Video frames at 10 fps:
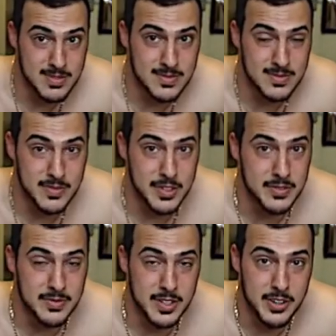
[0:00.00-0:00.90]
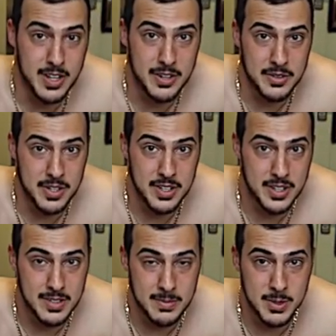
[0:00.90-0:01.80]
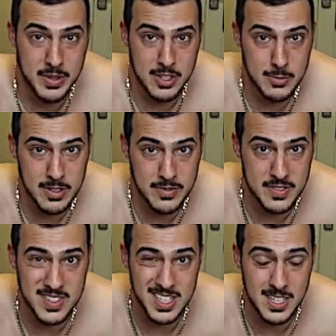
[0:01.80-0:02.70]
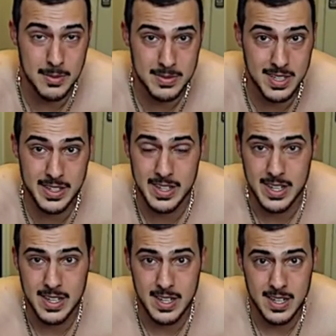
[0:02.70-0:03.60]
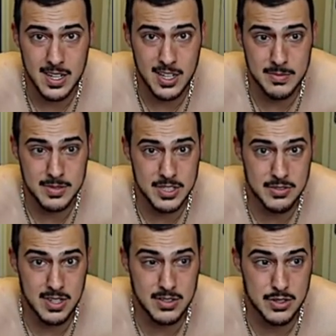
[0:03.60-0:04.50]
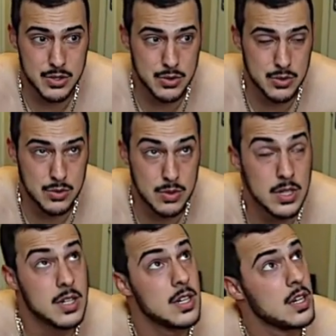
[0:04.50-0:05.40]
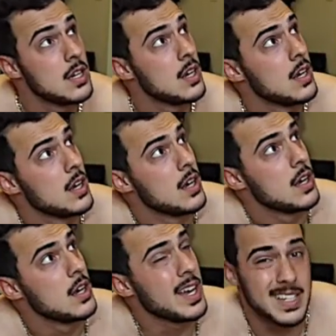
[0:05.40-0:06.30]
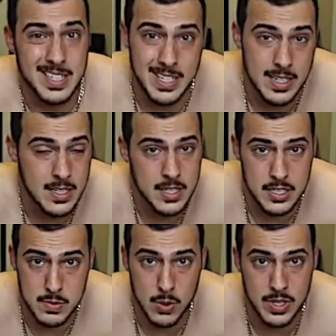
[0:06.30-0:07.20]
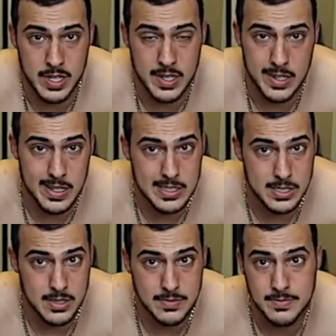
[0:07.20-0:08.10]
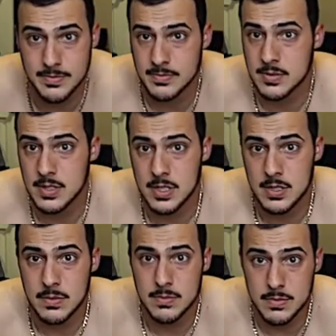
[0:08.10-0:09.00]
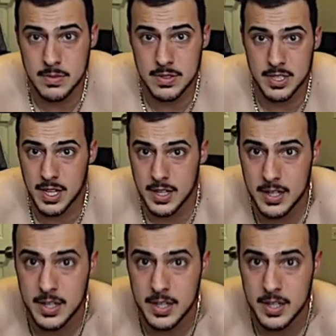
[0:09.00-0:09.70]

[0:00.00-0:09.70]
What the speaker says: if you didn't figure it out already, doing a little bit of physique update. Just around 2:18 this morning, so we'll see that.